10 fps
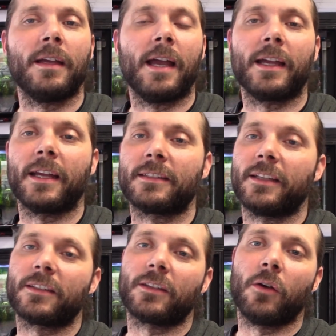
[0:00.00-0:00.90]
I guess
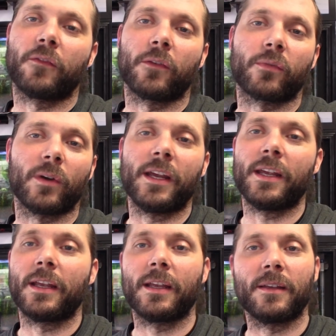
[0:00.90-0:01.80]
let's go for
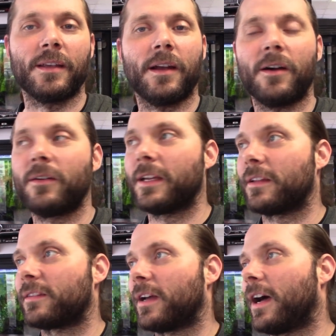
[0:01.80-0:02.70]
three. You know,
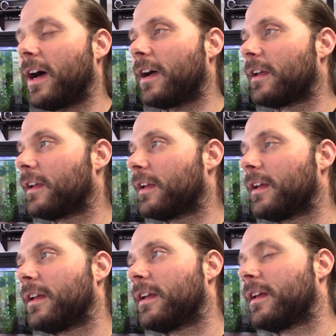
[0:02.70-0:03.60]
it's uh,
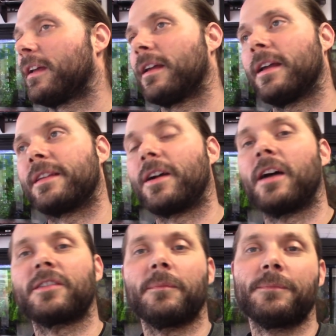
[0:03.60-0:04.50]
it's
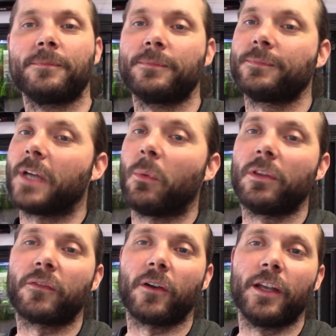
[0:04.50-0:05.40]
awesome. I won
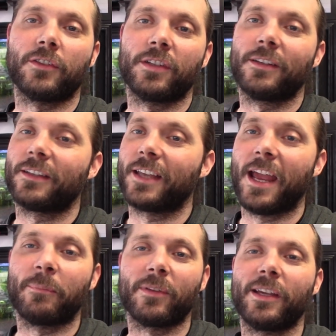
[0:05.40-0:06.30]
the fridge.
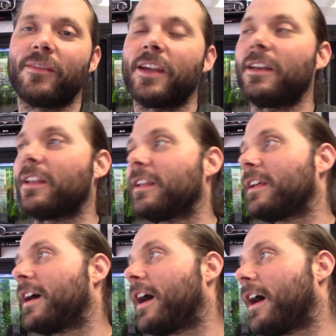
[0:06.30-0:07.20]
Can't believe it.
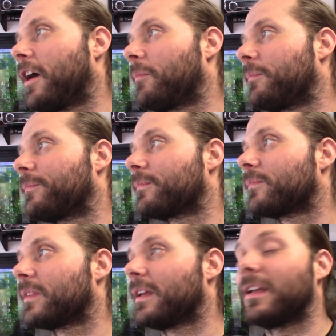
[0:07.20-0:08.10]
Um,
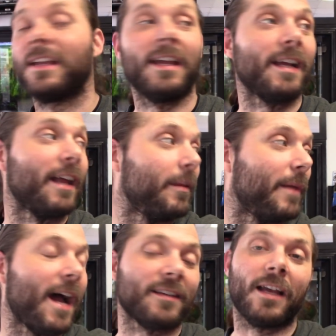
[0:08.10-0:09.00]
Got the
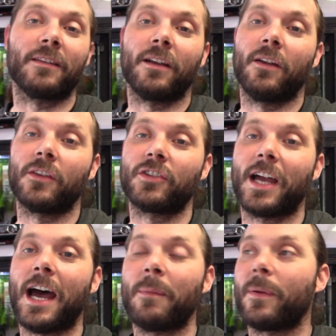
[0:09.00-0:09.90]
box out there in the
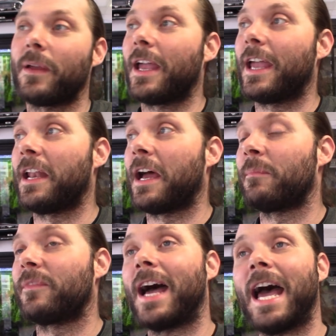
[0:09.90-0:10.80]
shop and
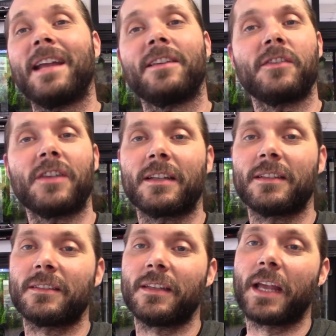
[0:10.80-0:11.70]
I'm dying to check
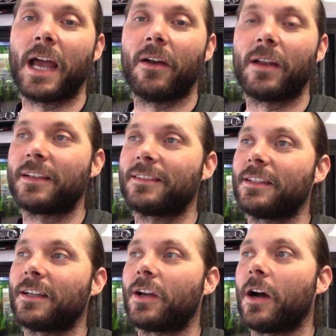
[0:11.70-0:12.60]
this thing out. I
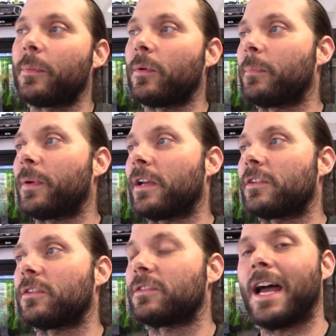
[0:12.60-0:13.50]
seen a couple of
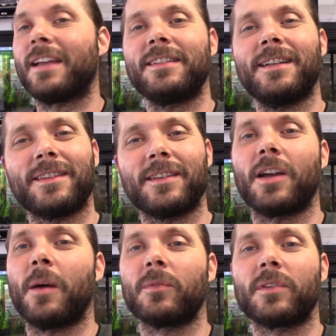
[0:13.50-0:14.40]
pictures. I seen a
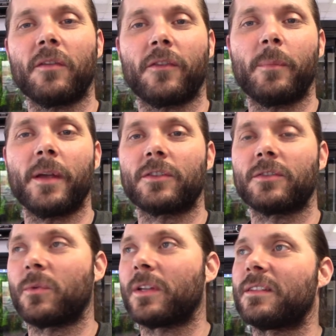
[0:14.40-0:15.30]
couple different
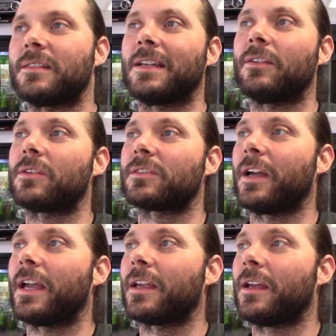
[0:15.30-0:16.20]
pictures of what this thing looks
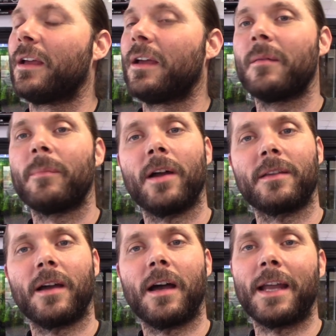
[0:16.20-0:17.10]
like,
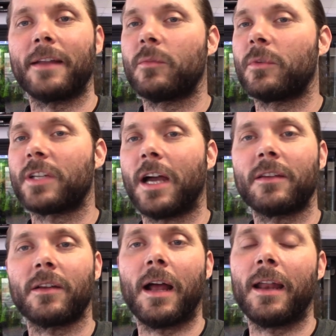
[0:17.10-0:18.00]
but uh, not too much out
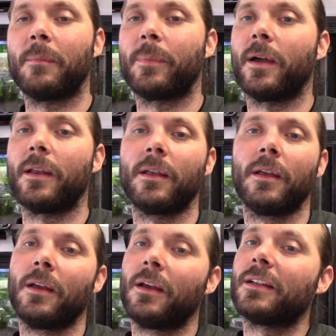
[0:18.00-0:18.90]
there on it, but
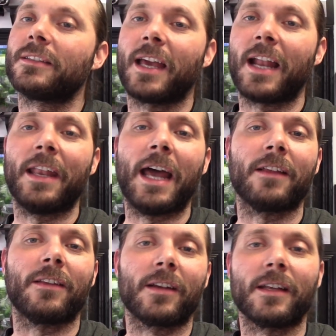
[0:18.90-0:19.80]
let's head on
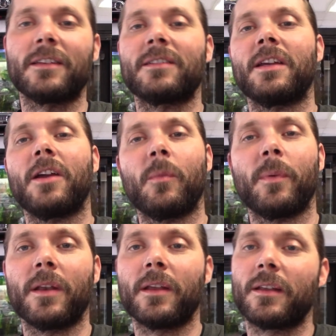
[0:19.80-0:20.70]
out there, get this thing
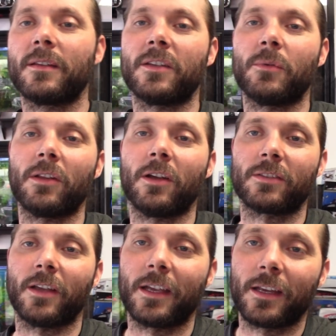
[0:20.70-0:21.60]
open, see what it
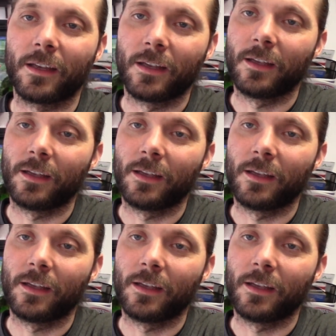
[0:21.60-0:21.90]
looks like.